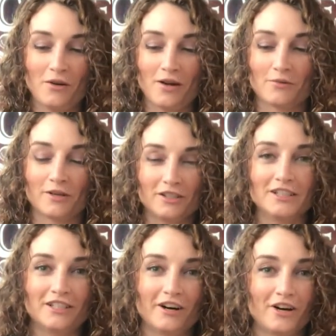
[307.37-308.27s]
I
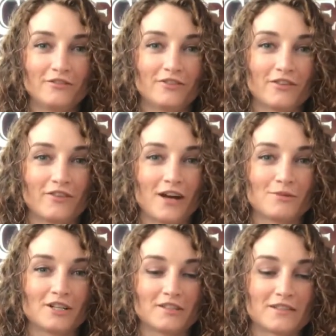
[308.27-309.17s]
really love the
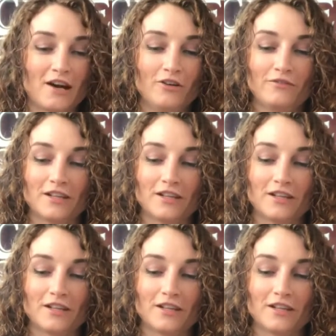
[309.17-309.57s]
fiber itself.